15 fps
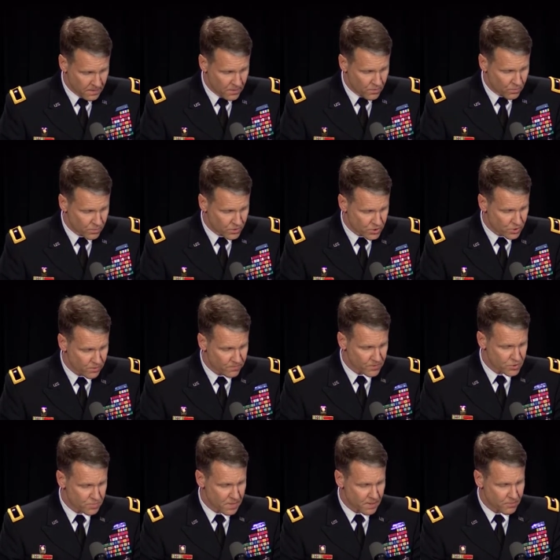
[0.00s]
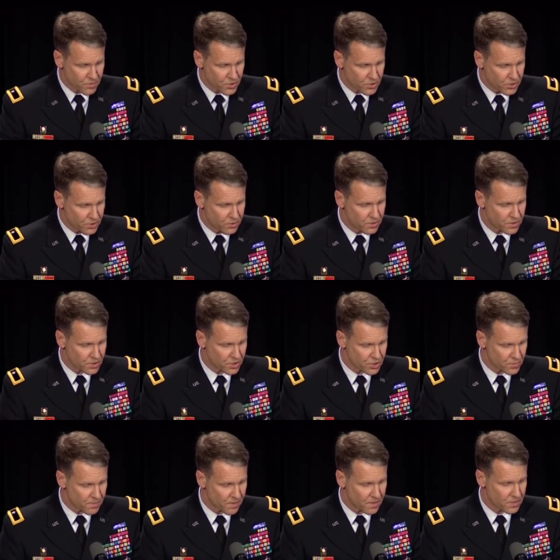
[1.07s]
When service members and units
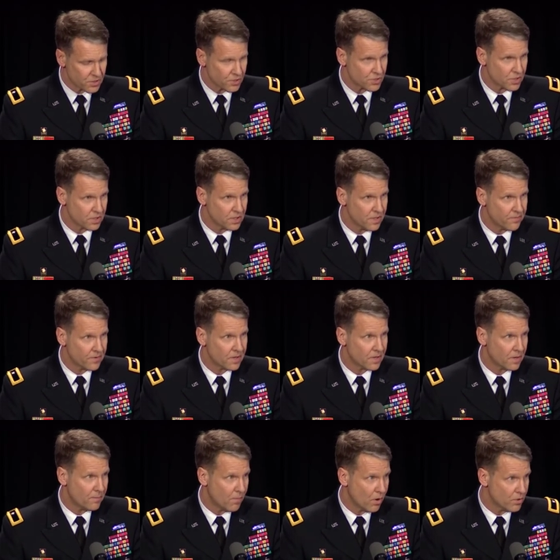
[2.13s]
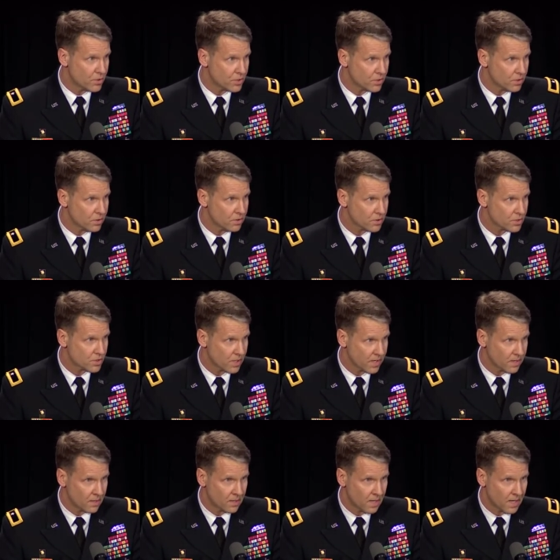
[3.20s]
experience a significant emotional,
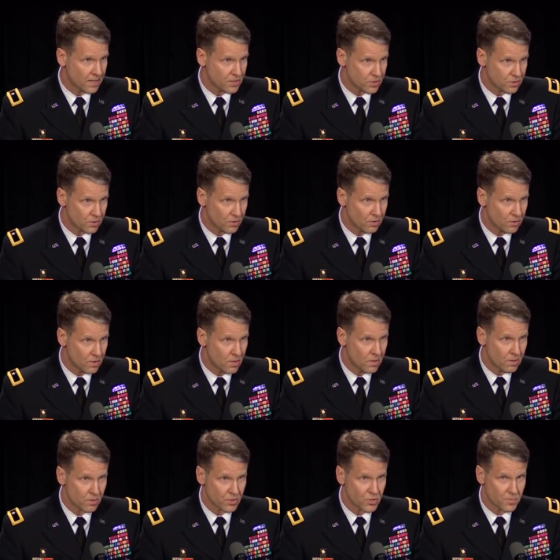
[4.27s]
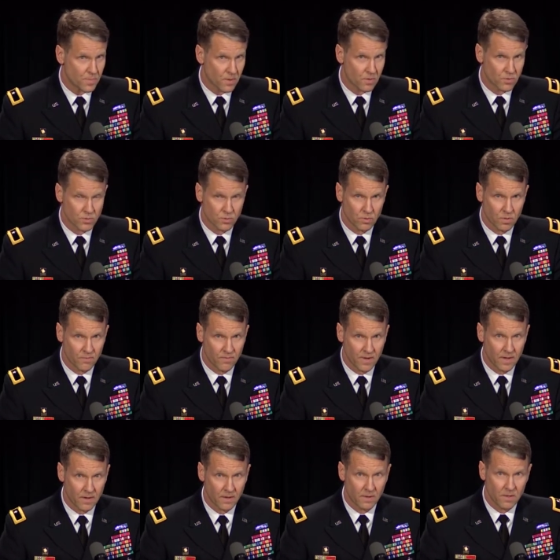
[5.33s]
psychological, or spiritual
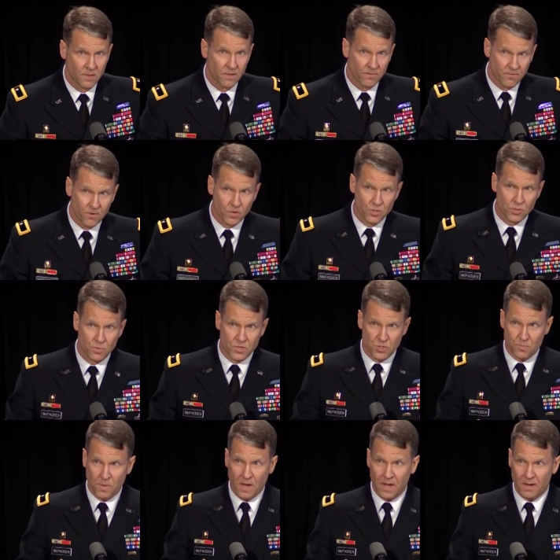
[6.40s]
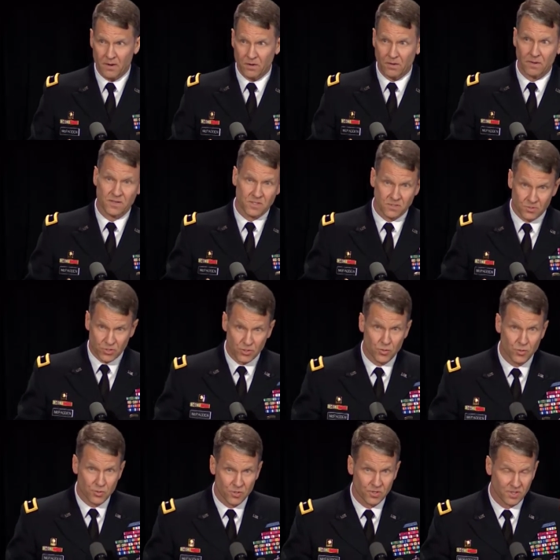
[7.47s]
event, the first responder is
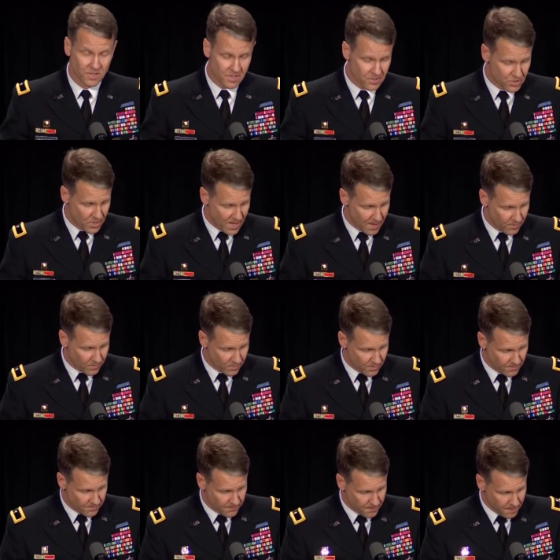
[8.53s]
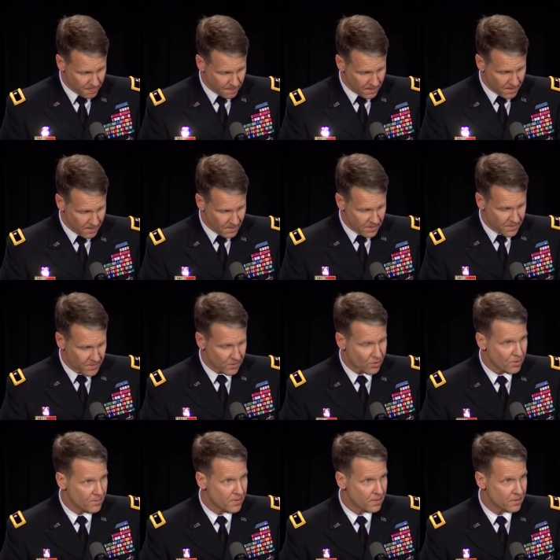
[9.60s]
usually the chaplain. Their
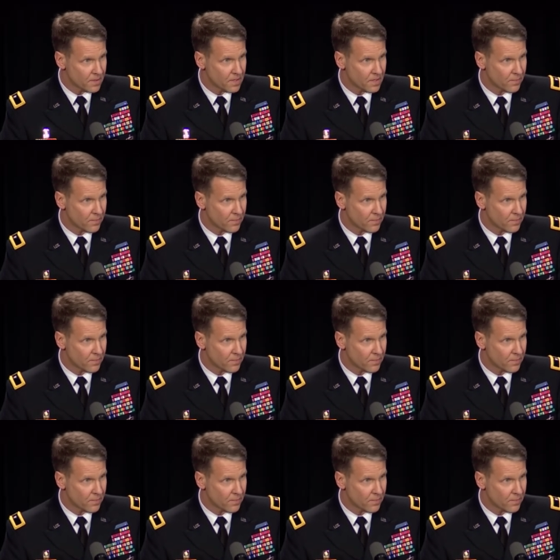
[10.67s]
ability to